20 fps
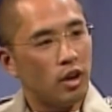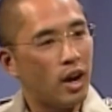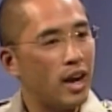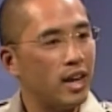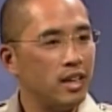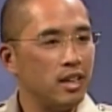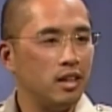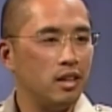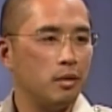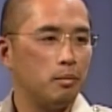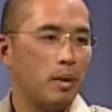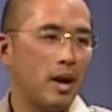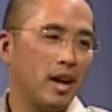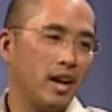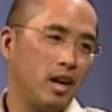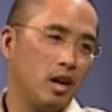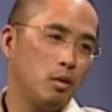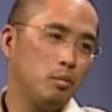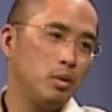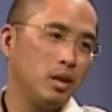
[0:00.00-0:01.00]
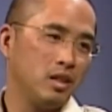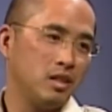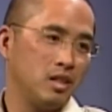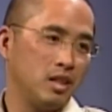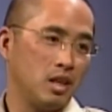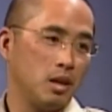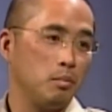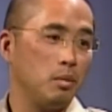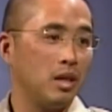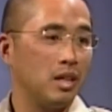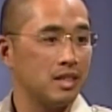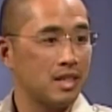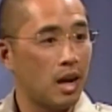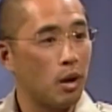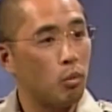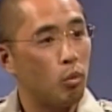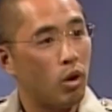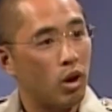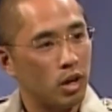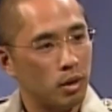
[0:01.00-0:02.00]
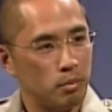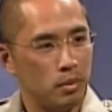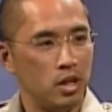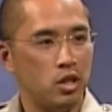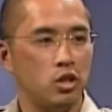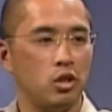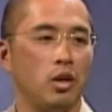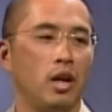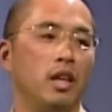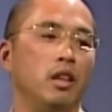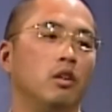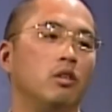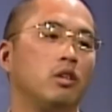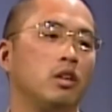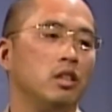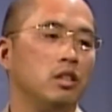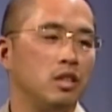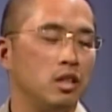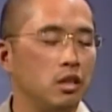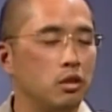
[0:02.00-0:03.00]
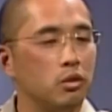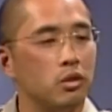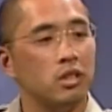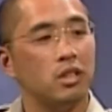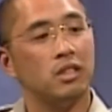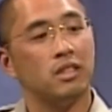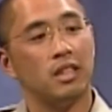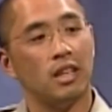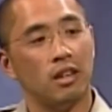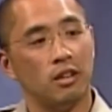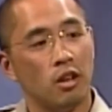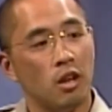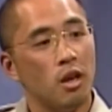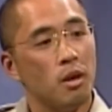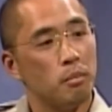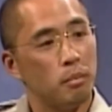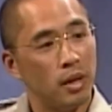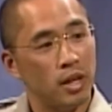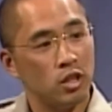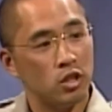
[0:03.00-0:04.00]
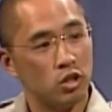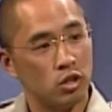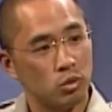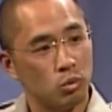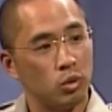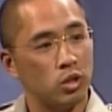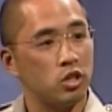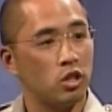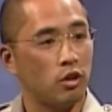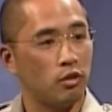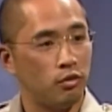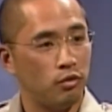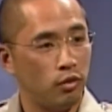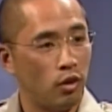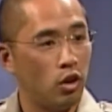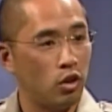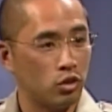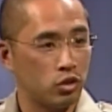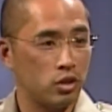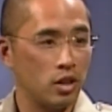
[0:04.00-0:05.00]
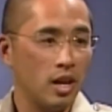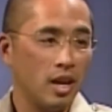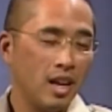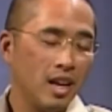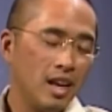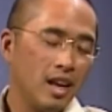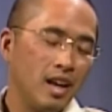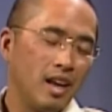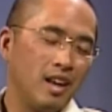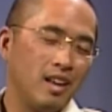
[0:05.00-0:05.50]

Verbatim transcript: know, I need to buy an airplane ticket because mm, I want to meet you. And they'll right. continuously send pictures which are right, false. Right.